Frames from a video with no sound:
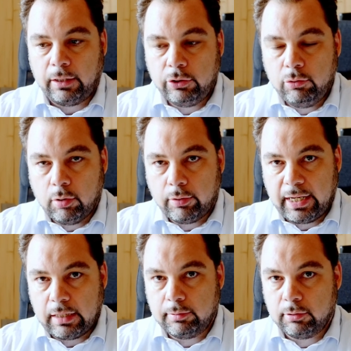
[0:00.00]
you are
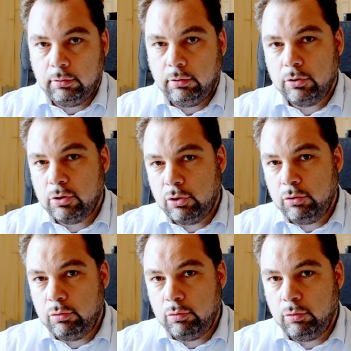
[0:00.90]
able
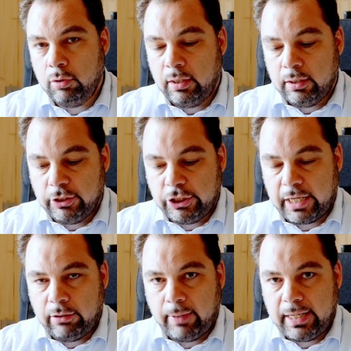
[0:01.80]
to
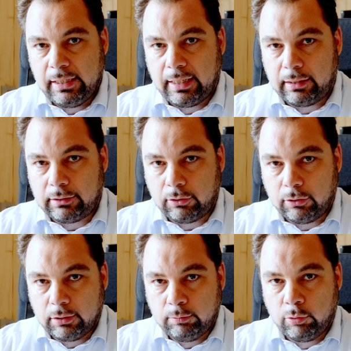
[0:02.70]
generate a
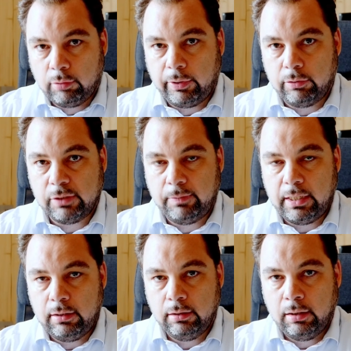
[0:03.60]
lot more boat
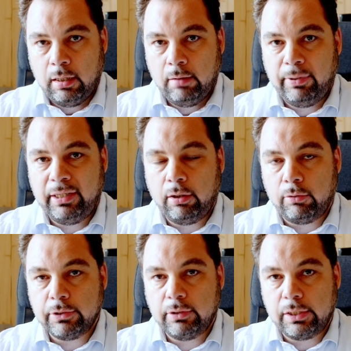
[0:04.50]
speed, but it
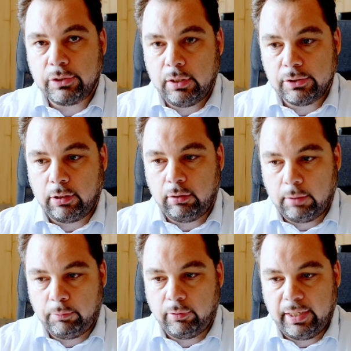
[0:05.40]
also does cost a
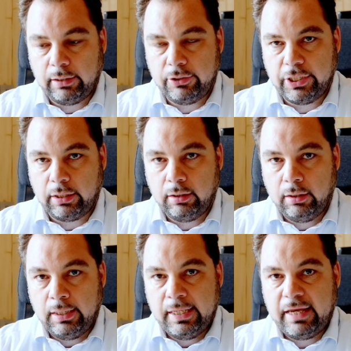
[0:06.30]
lot more energy.
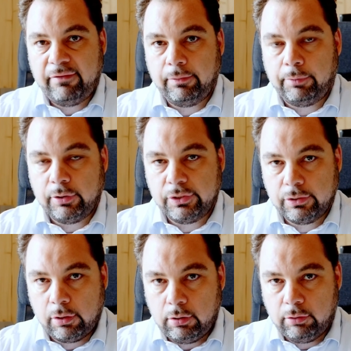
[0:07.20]
If you
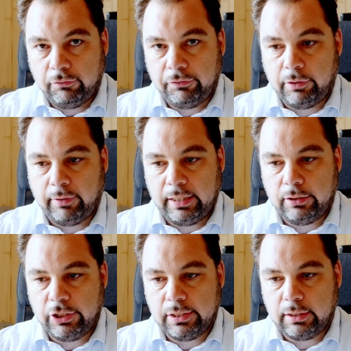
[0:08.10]
preserve your
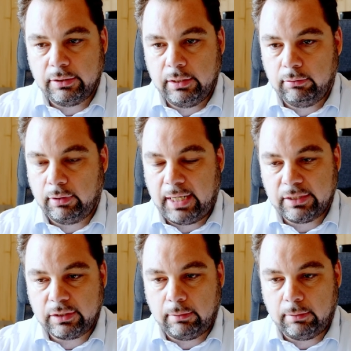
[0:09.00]
energies until the last